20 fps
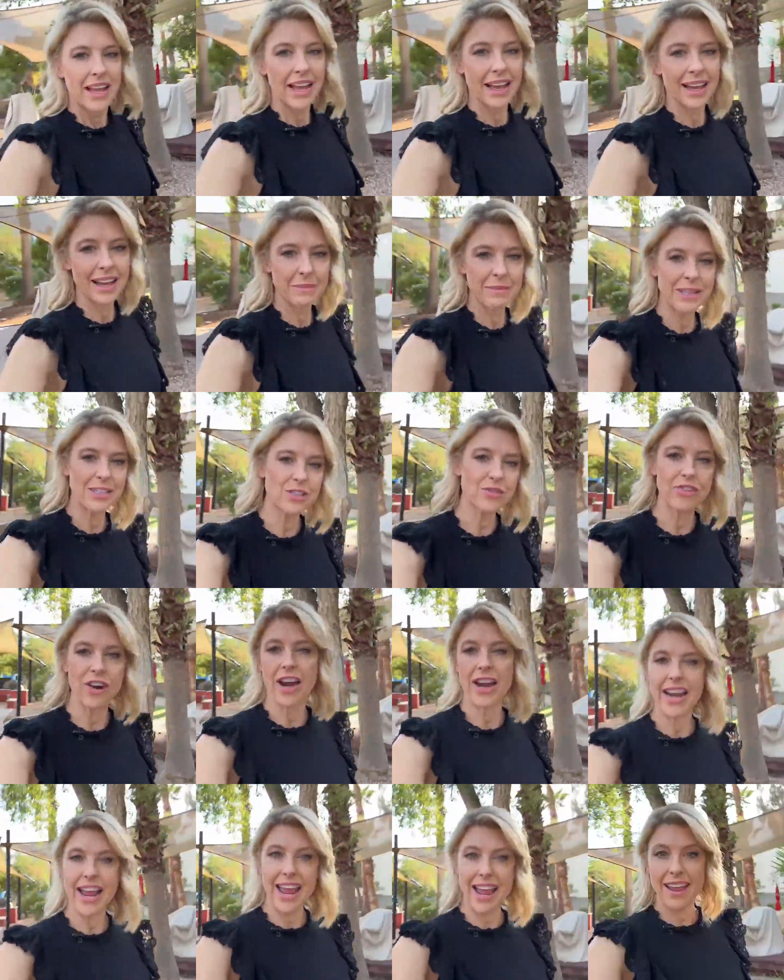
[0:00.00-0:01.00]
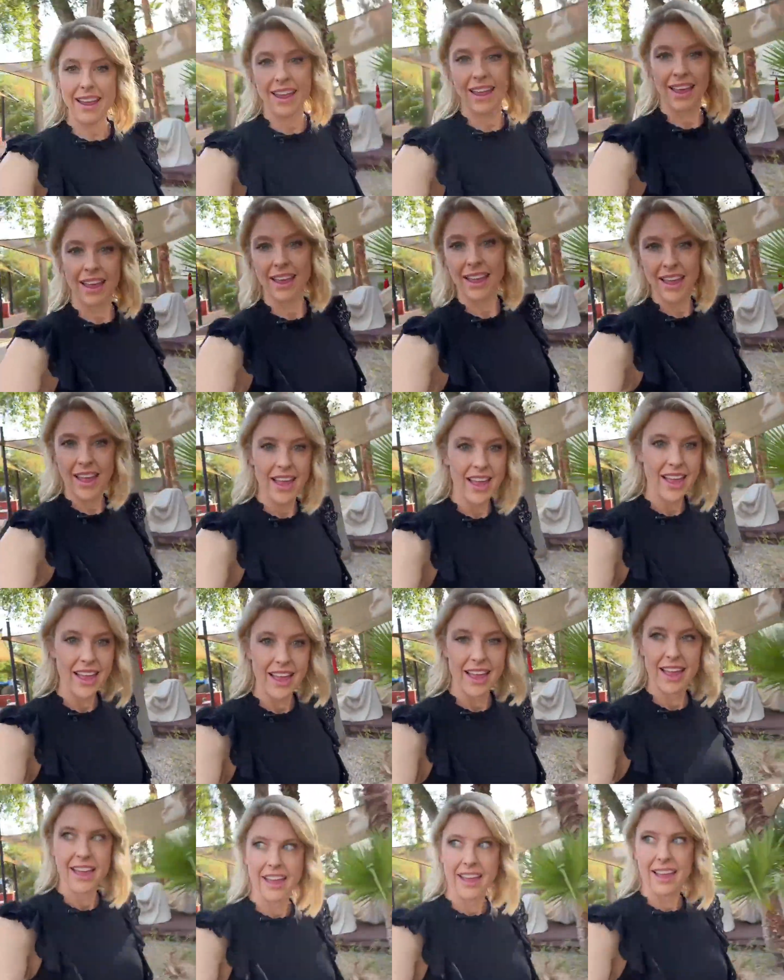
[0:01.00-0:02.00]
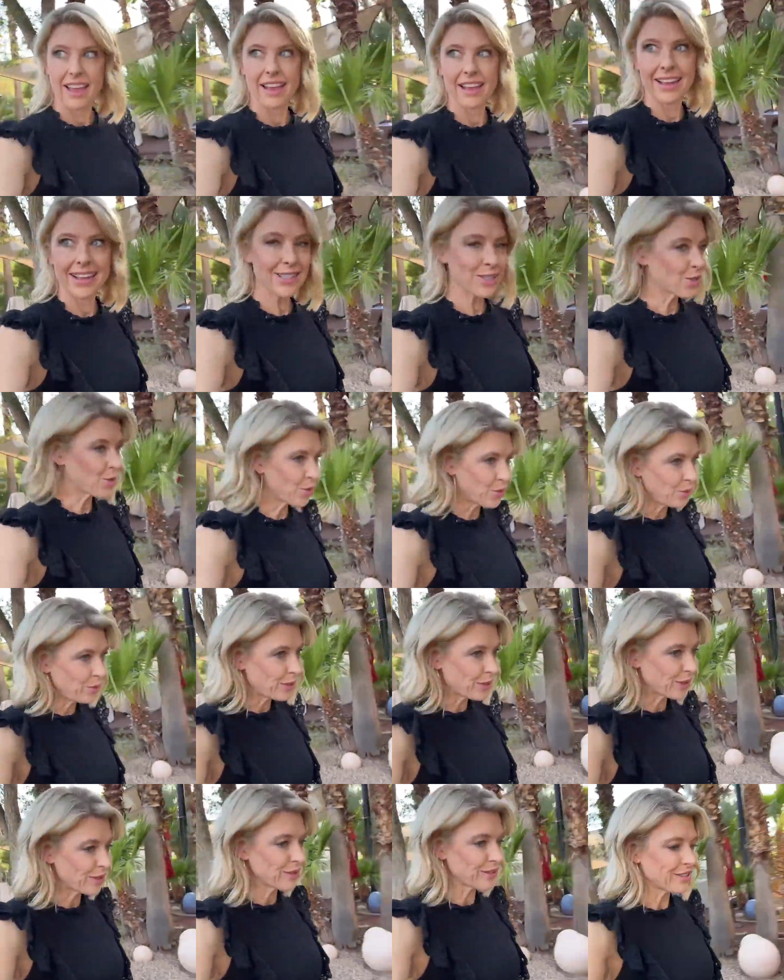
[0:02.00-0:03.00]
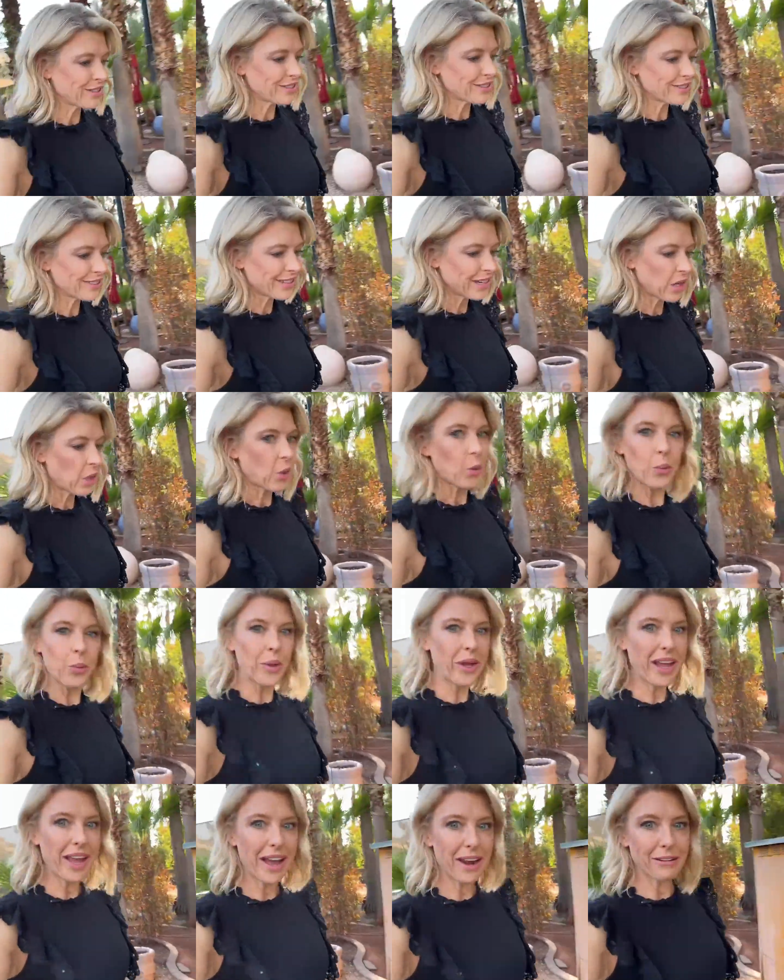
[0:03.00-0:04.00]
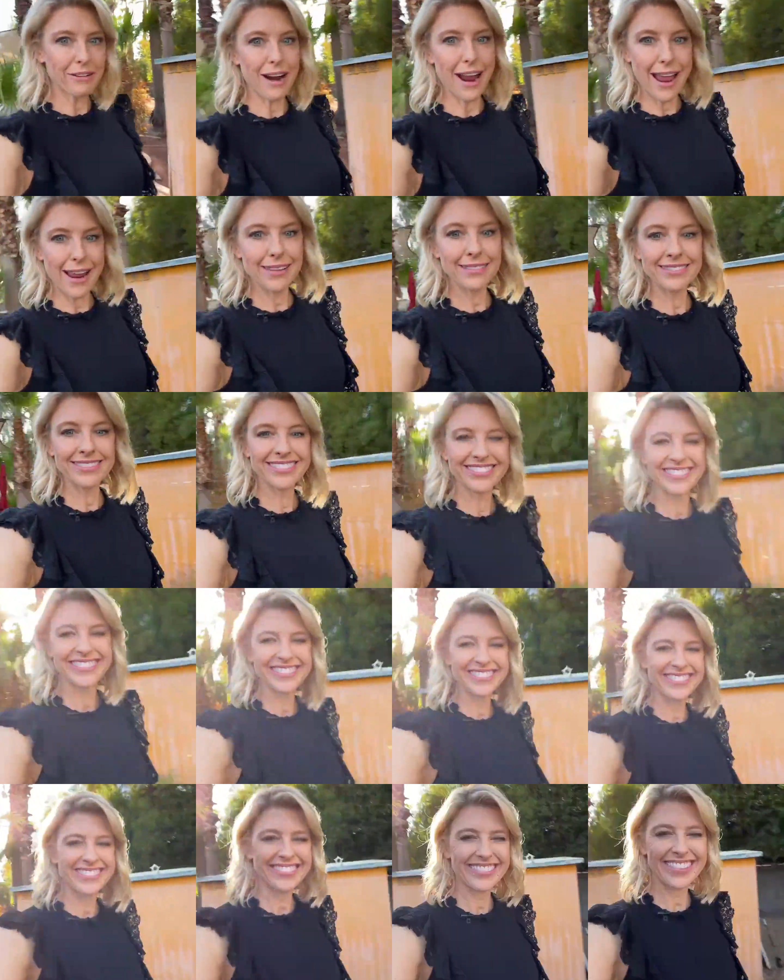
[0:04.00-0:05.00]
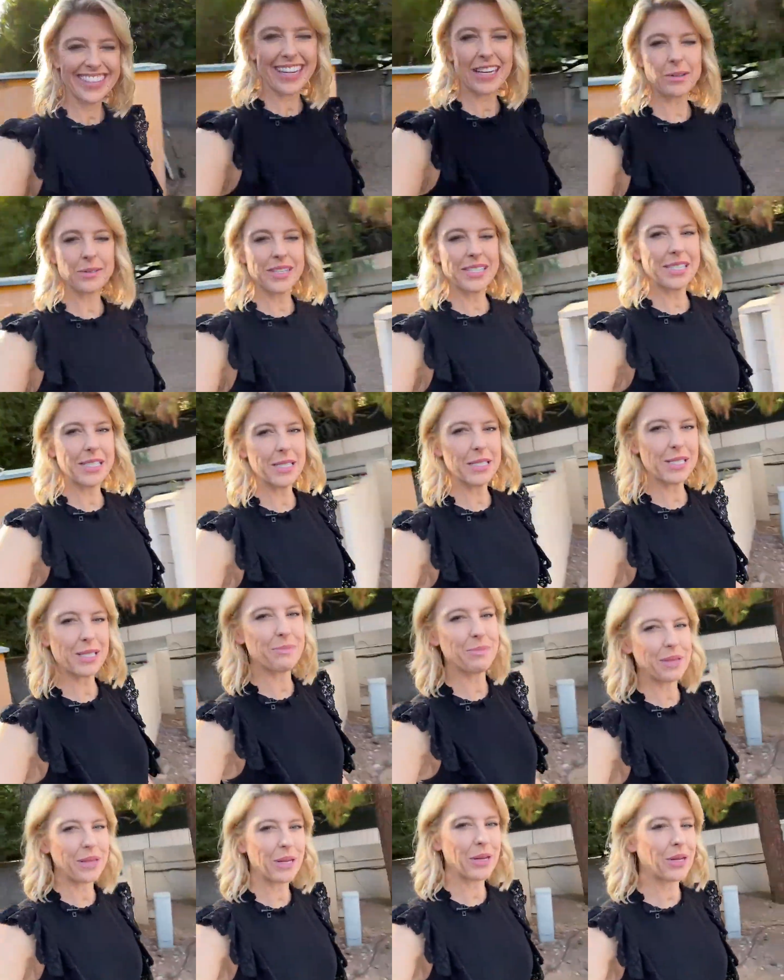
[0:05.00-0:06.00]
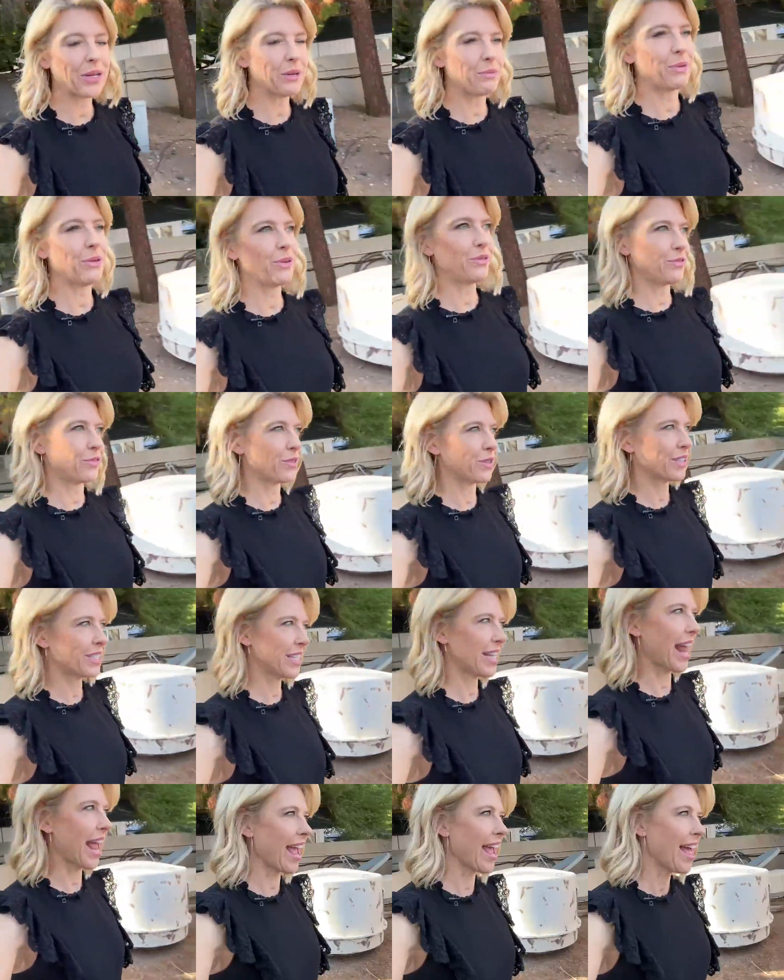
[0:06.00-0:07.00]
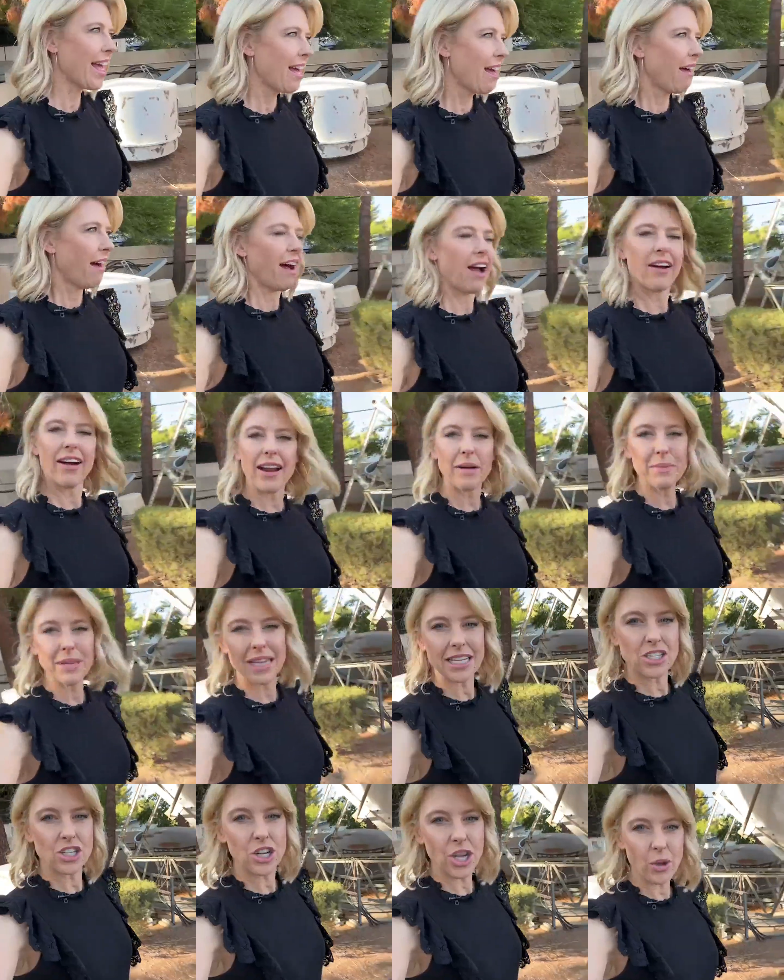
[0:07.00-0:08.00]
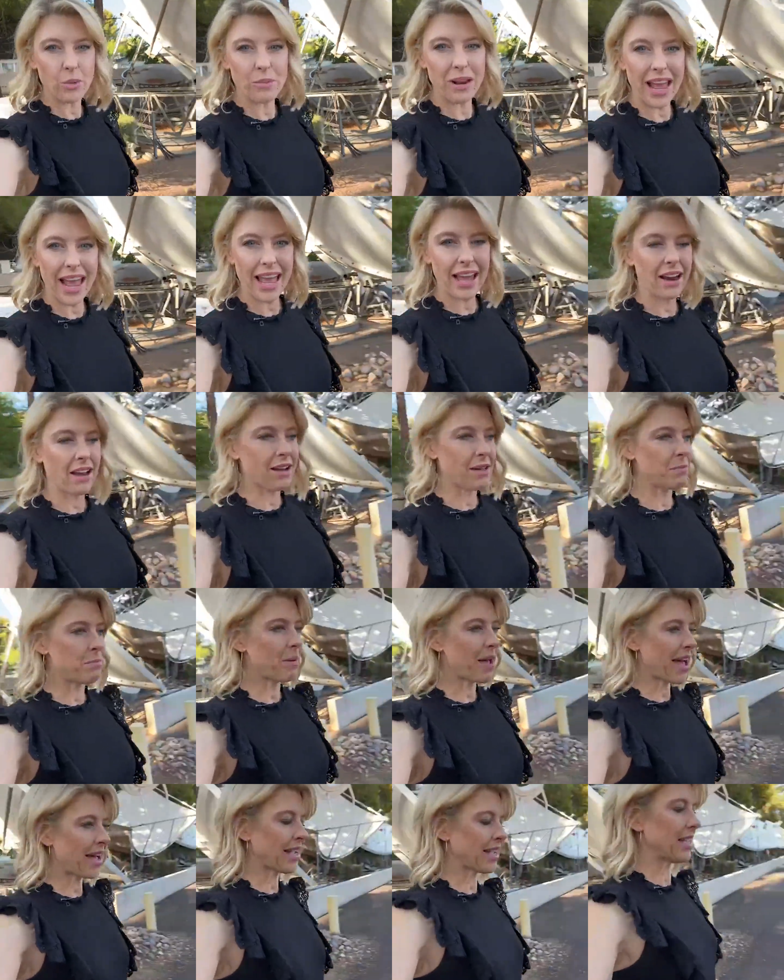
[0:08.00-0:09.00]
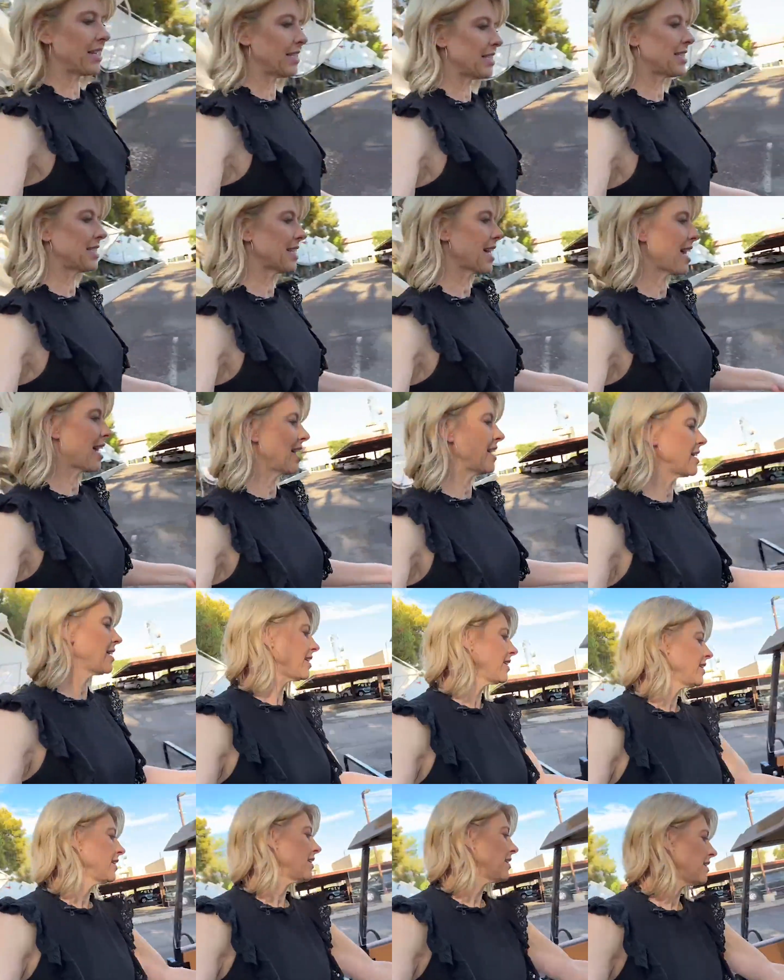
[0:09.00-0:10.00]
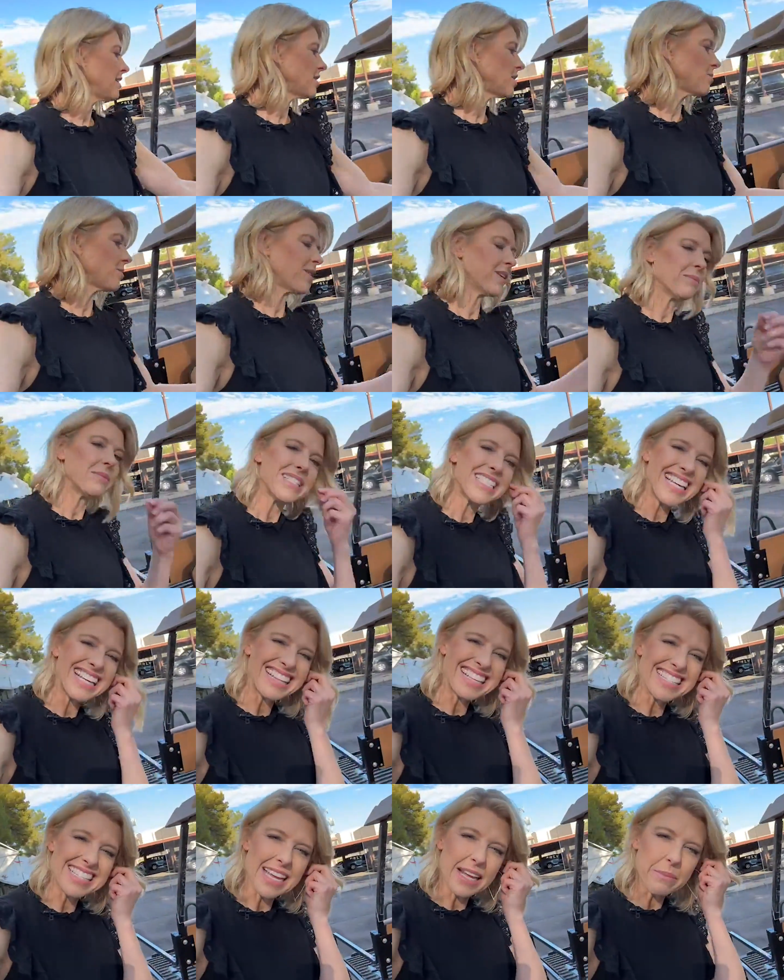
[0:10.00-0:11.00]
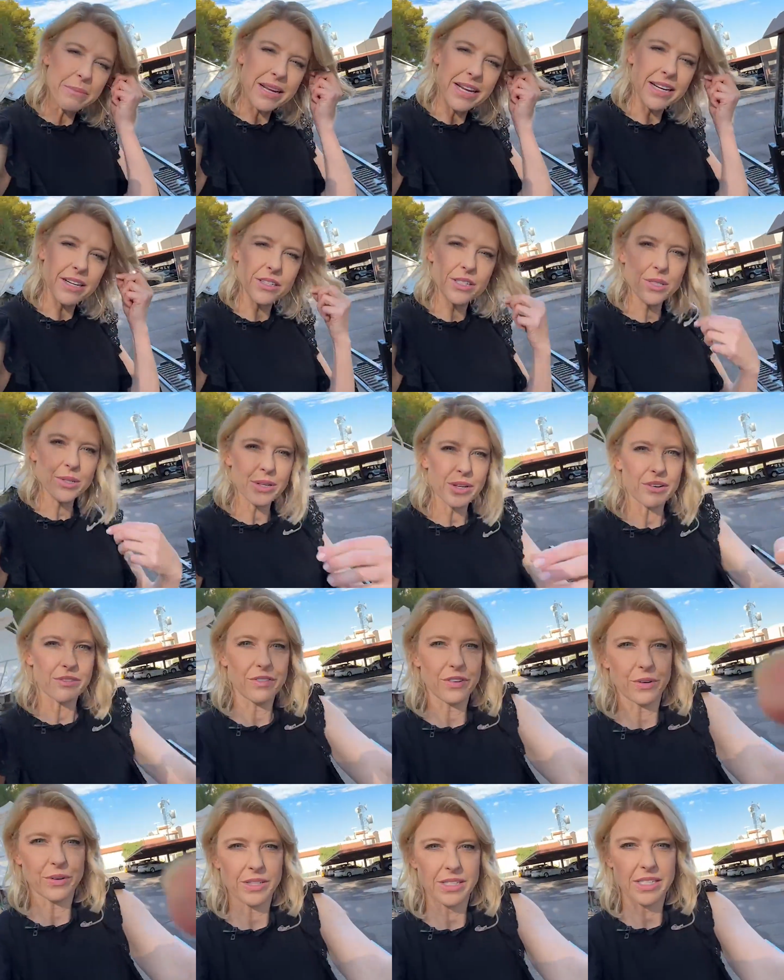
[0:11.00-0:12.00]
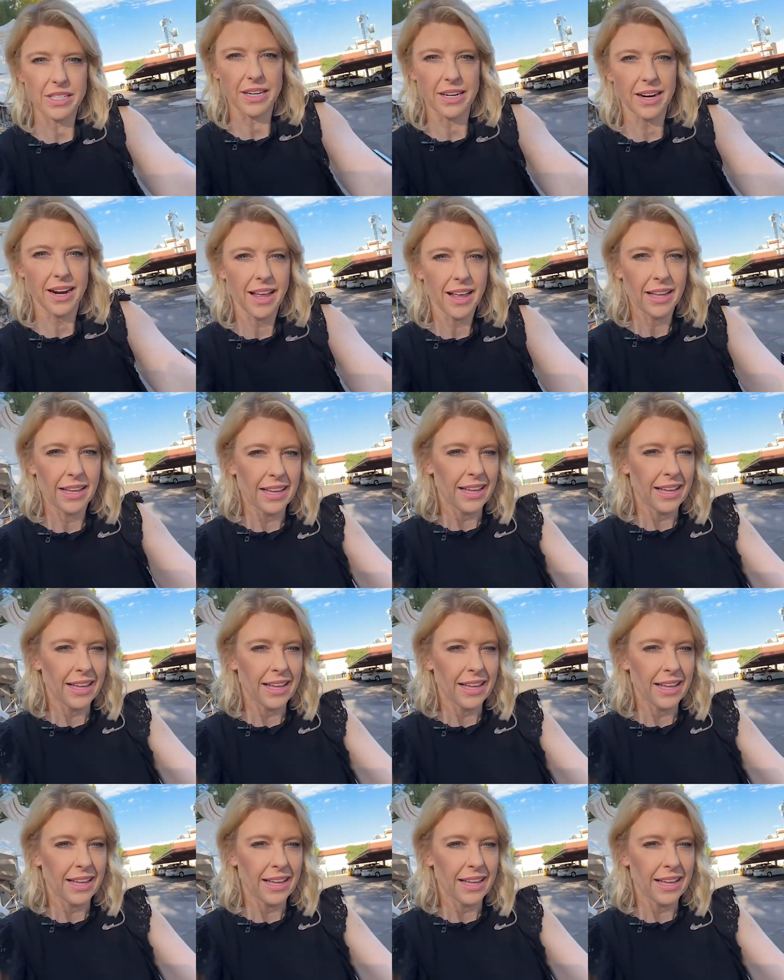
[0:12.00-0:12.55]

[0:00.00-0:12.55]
It's Friday. It's cooler. We got rain. A lot of reasons to be in a good mood for today. All right, I'm going to let you go. I'm going to head on back inside. This morning, let me take this out of my ear so I can focus here.